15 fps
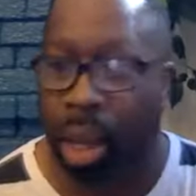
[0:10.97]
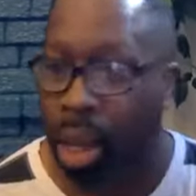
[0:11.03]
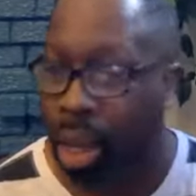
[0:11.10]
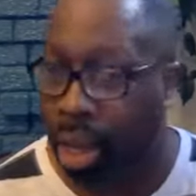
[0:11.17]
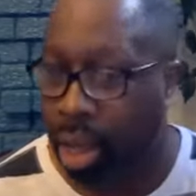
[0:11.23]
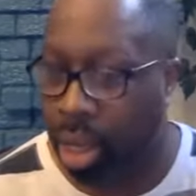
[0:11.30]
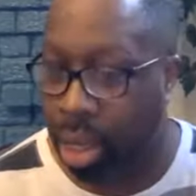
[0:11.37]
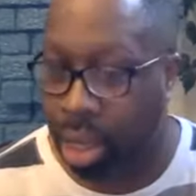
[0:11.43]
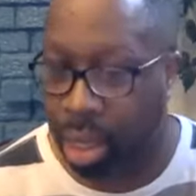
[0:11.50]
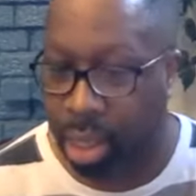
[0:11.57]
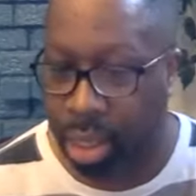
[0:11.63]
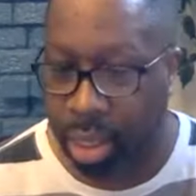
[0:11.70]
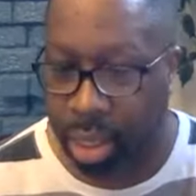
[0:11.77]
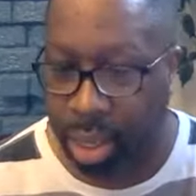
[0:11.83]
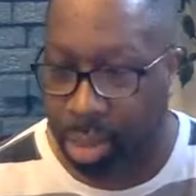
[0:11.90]
uh,
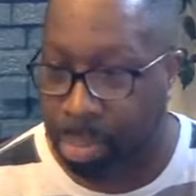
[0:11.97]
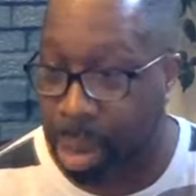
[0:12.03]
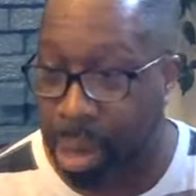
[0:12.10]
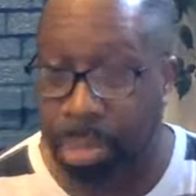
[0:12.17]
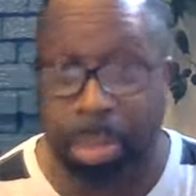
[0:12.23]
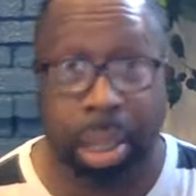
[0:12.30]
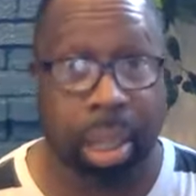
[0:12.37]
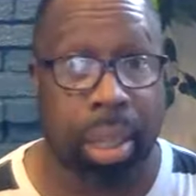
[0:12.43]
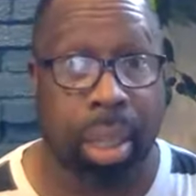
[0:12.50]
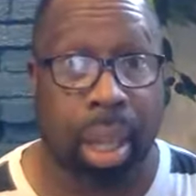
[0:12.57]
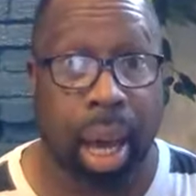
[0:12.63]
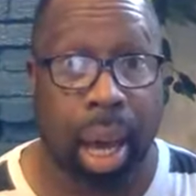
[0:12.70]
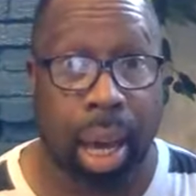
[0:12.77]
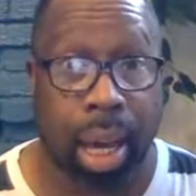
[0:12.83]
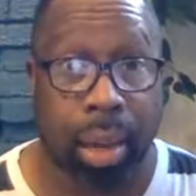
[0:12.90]
about being
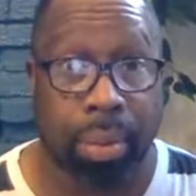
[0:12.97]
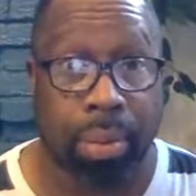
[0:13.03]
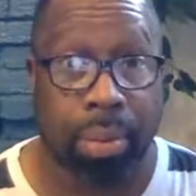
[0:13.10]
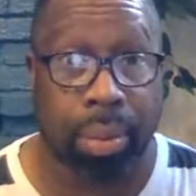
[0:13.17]
alive.